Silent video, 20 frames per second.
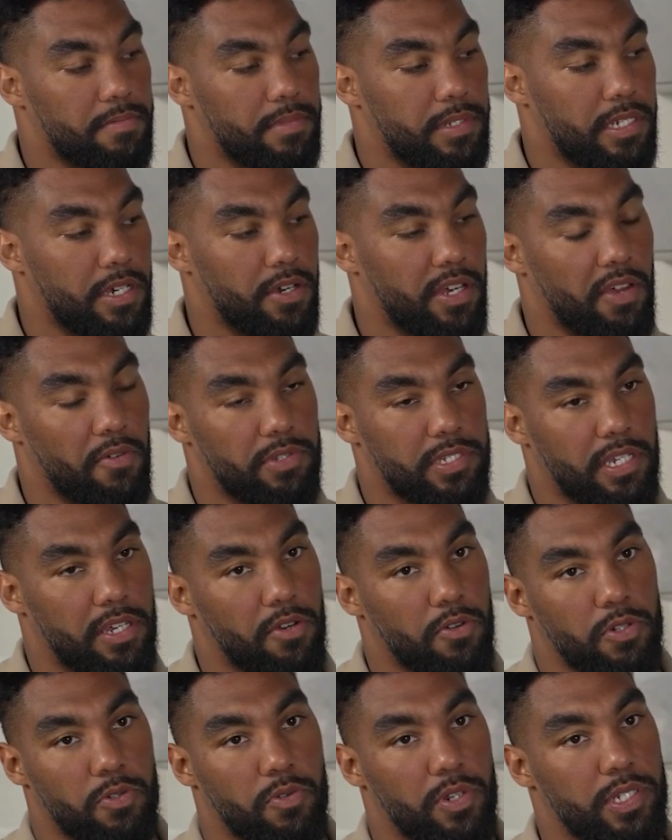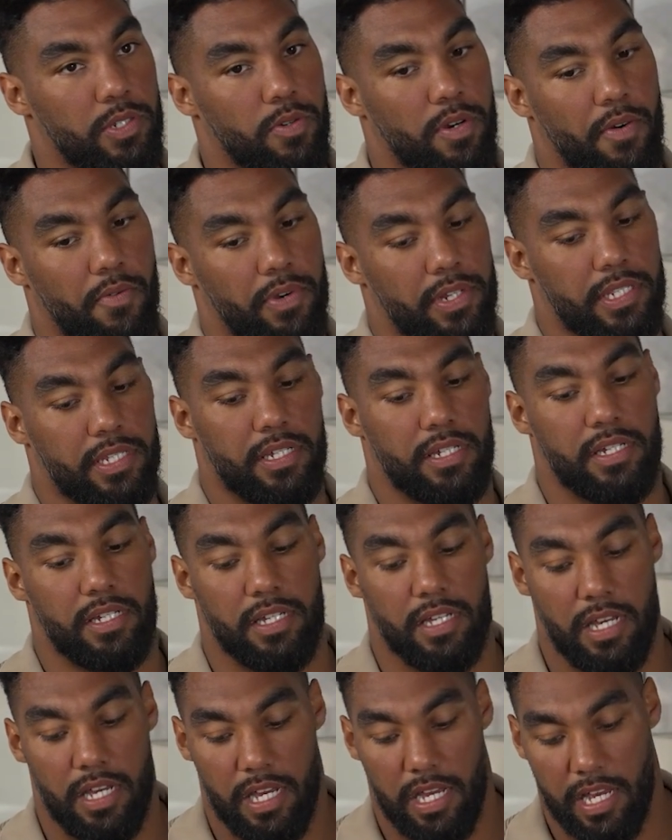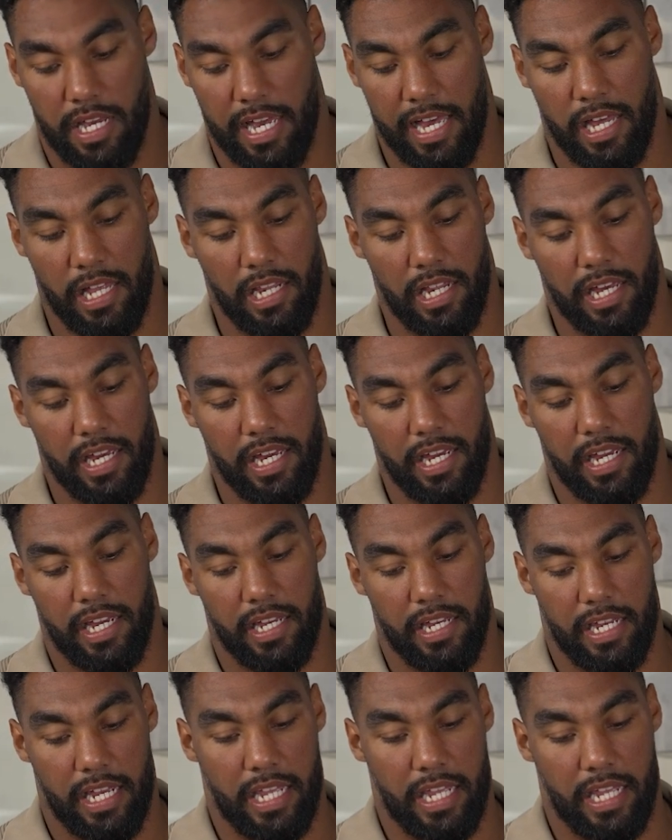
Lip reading: So he was a huge reason why I went to LA.